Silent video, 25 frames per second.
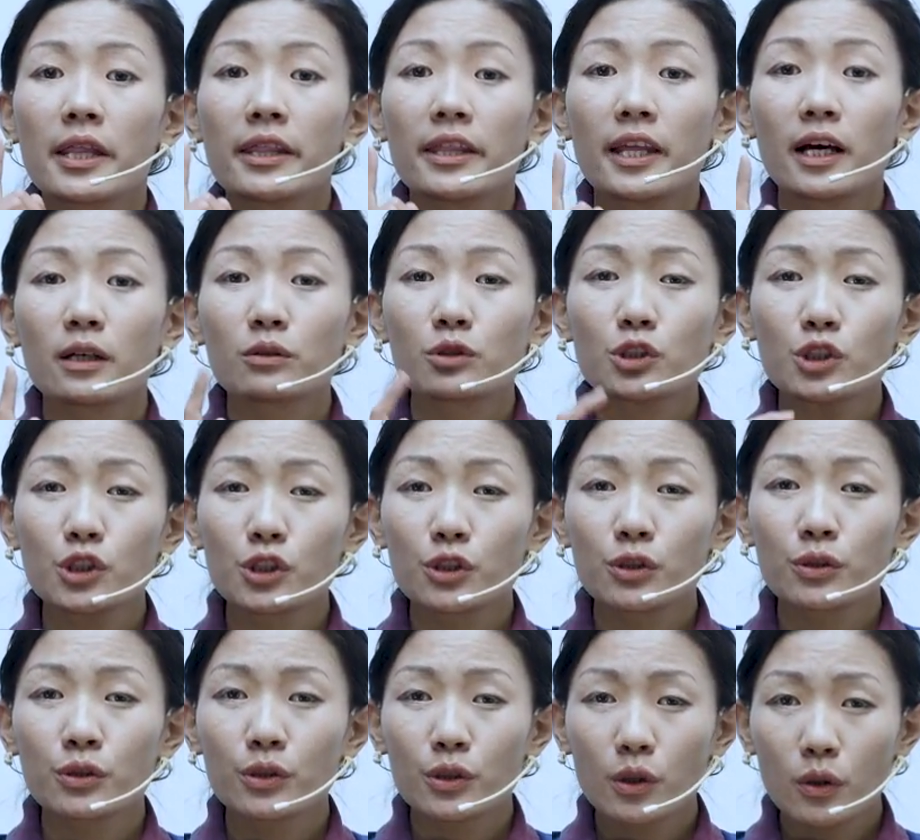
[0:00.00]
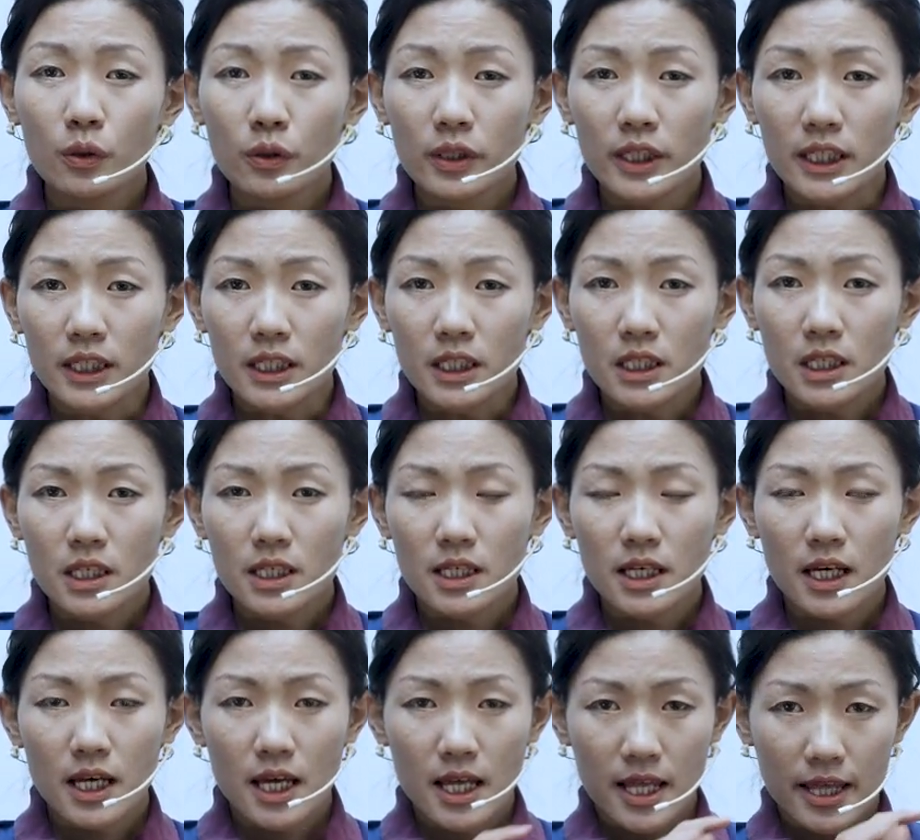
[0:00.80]
Now do you
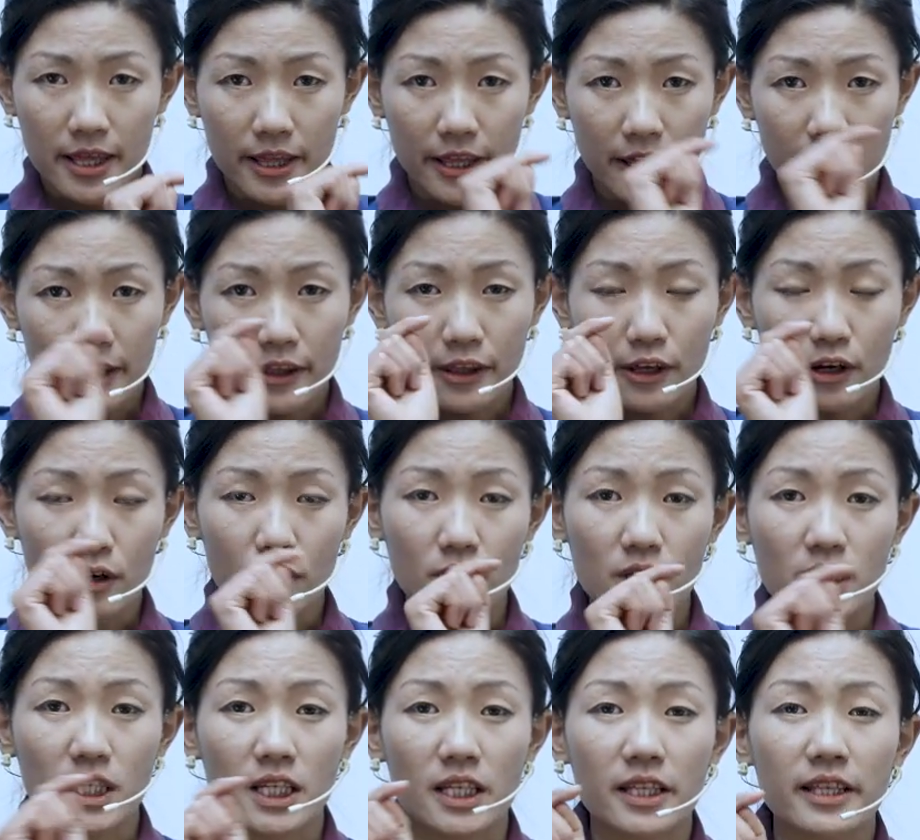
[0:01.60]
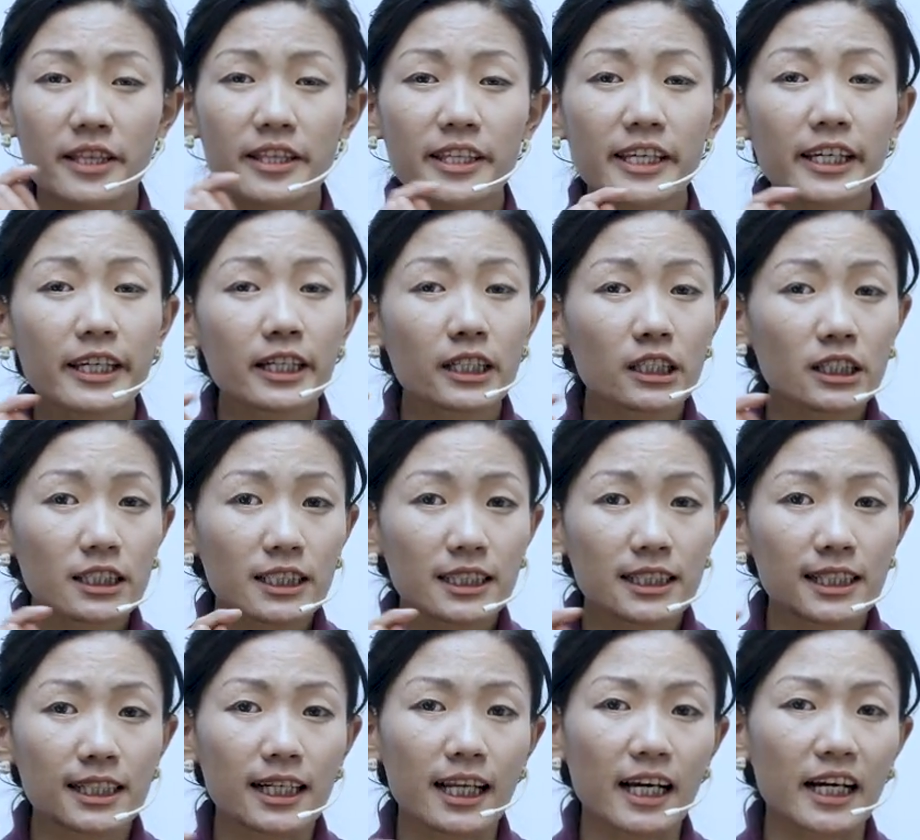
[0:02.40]
notice that there is a
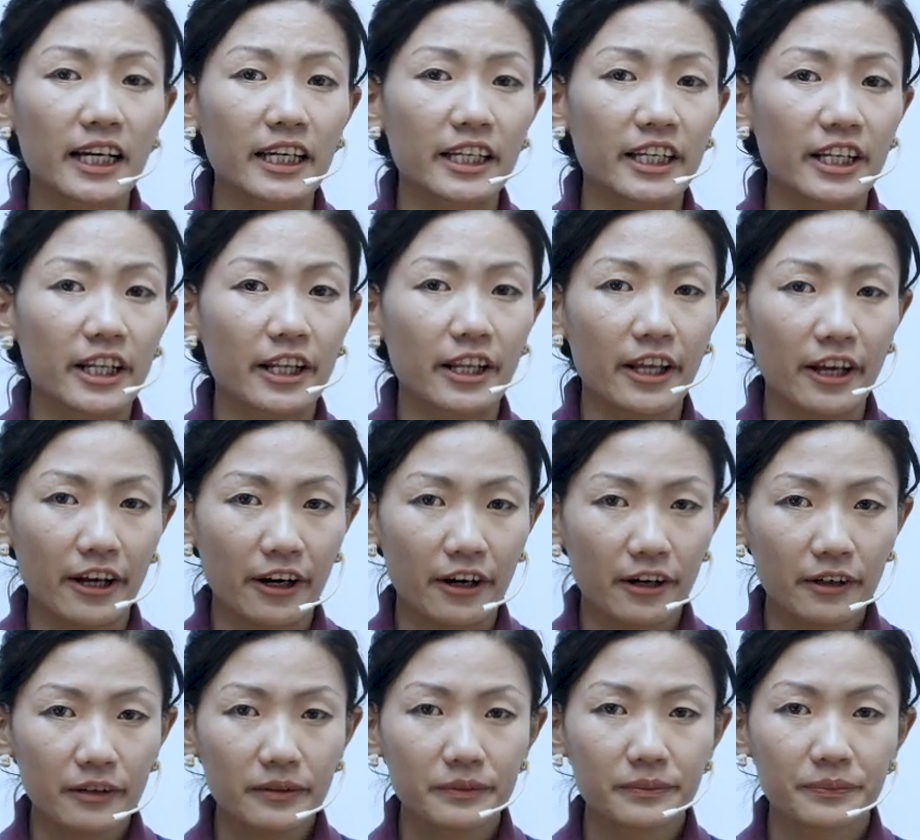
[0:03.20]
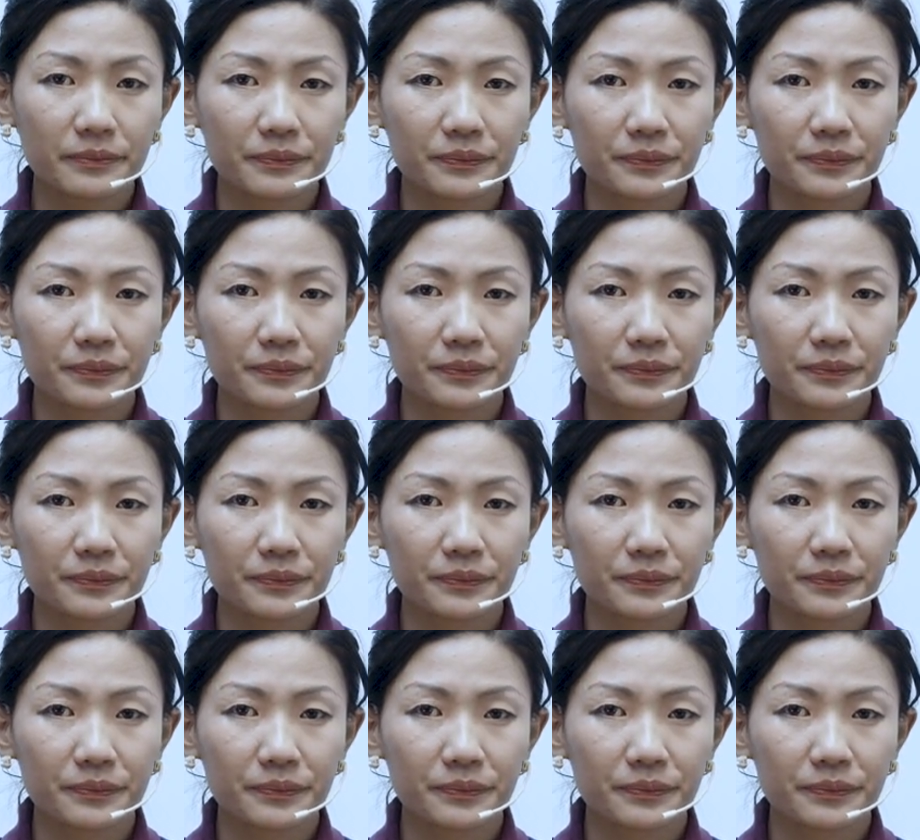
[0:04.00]
thickened line there?